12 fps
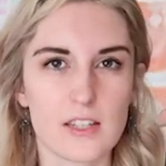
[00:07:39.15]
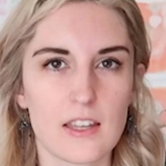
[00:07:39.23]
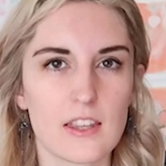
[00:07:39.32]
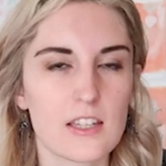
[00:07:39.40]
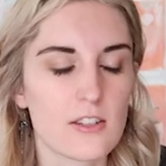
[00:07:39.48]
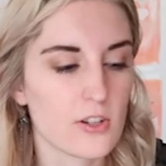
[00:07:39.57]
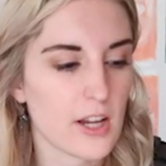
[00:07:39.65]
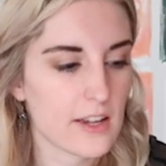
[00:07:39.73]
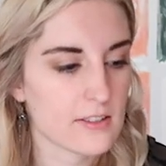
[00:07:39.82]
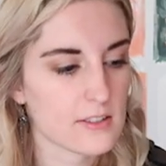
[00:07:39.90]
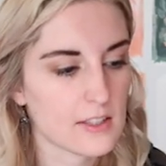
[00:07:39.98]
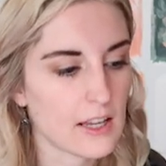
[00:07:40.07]
and these are
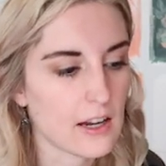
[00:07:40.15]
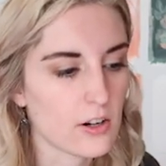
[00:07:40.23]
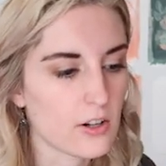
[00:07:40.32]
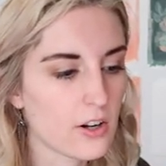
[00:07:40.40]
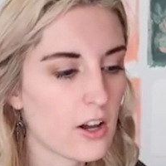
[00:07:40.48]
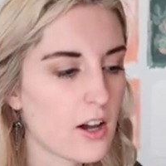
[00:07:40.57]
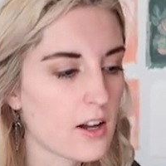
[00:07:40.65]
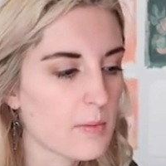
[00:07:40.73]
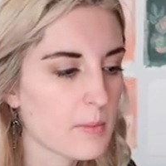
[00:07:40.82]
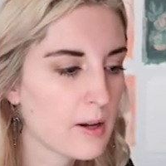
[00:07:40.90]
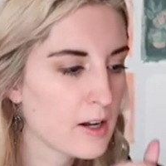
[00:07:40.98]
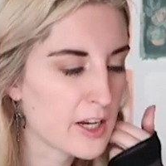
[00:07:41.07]
tasks that are not
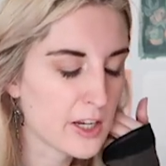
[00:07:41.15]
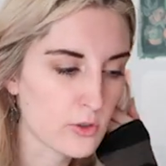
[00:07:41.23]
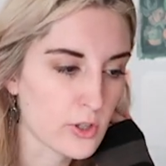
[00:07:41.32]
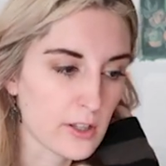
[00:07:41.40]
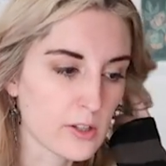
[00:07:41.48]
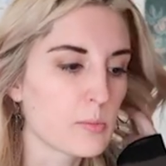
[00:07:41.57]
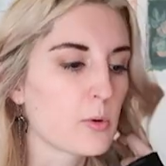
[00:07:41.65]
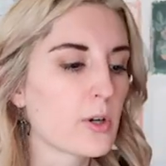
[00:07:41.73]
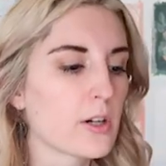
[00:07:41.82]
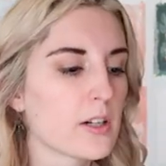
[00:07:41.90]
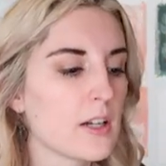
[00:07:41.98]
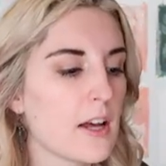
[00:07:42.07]
on my Trello
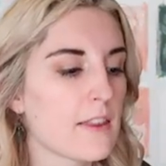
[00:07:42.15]
board.